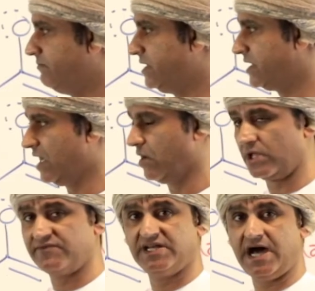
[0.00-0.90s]
pKa
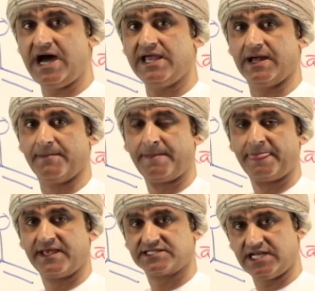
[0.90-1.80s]
or even higher,
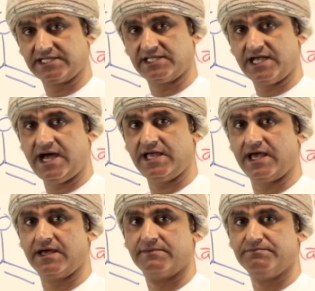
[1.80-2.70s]
slightly
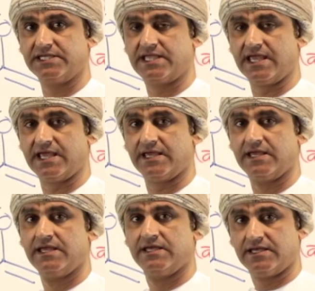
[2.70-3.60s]
higher pKa
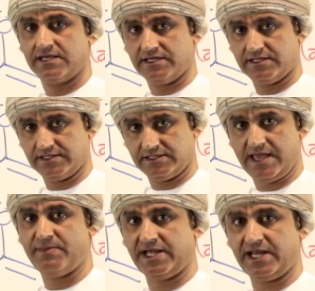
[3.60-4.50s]

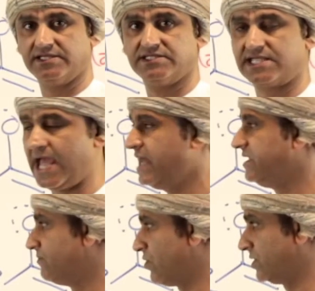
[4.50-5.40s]
amide ions can
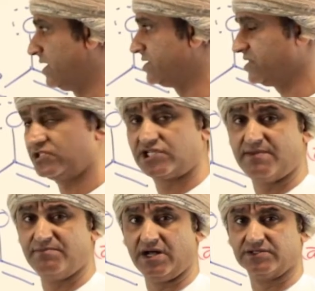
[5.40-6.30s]
deprotonate such
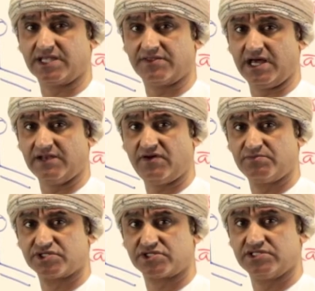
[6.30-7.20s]
compounds at the alpha
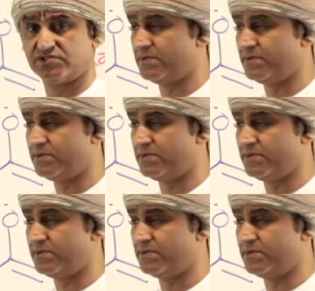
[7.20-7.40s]
position to